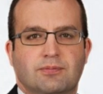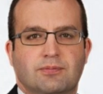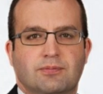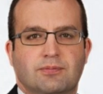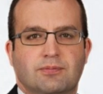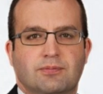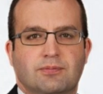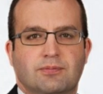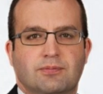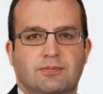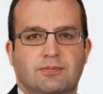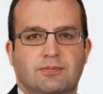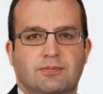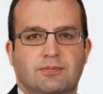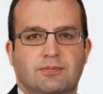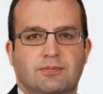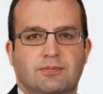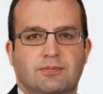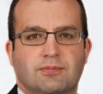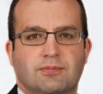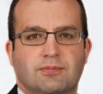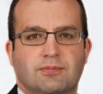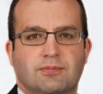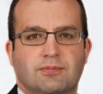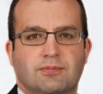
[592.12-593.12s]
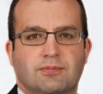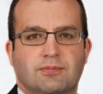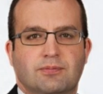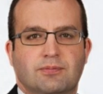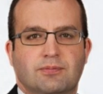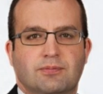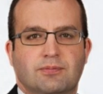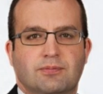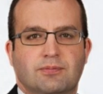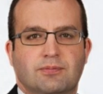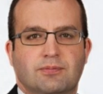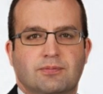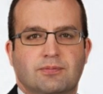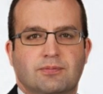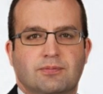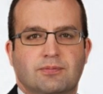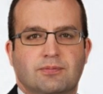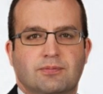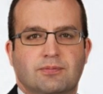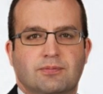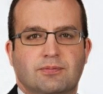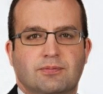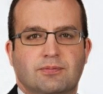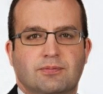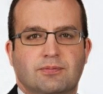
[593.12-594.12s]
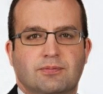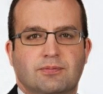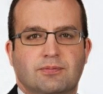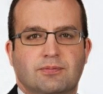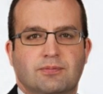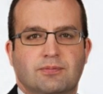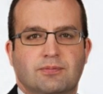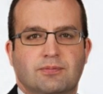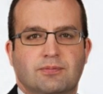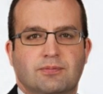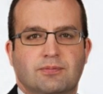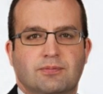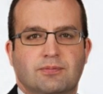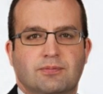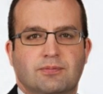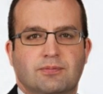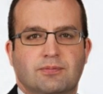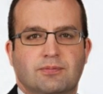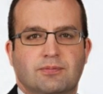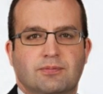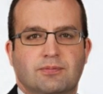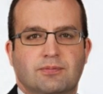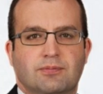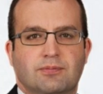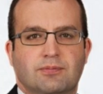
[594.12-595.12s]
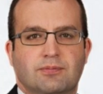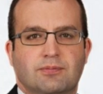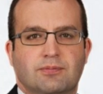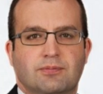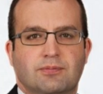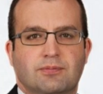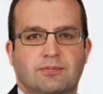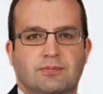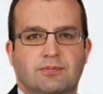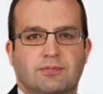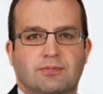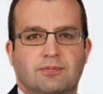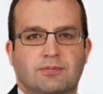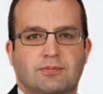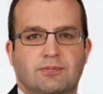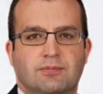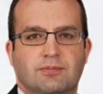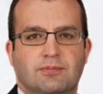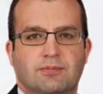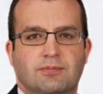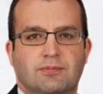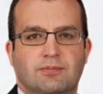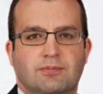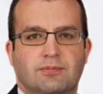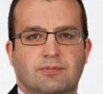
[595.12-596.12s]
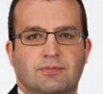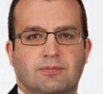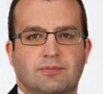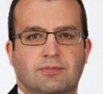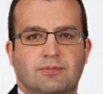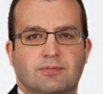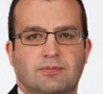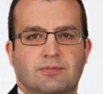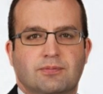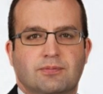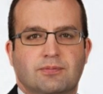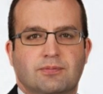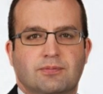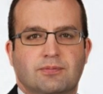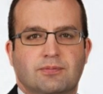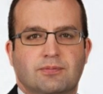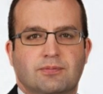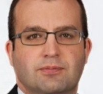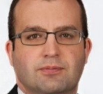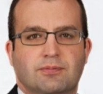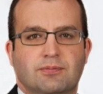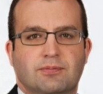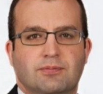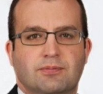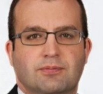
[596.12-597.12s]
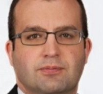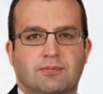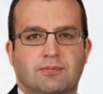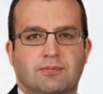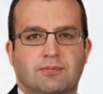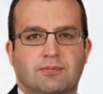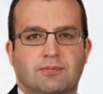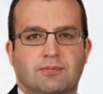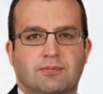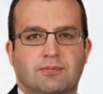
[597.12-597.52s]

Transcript: (no lip movement)